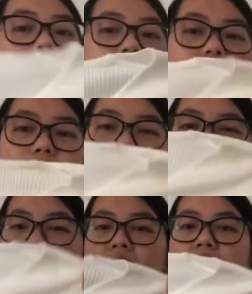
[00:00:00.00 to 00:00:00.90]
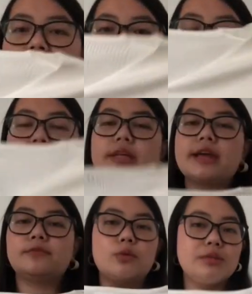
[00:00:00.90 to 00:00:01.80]
Get this one in a large, which is
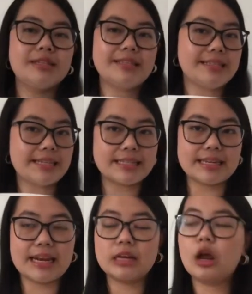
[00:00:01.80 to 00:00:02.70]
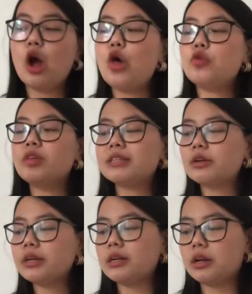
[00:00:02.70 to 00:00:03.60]
a 14 to 16. The reason I
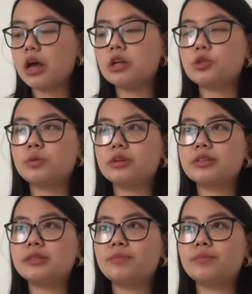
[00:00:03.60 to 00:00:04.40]
got it in a large is because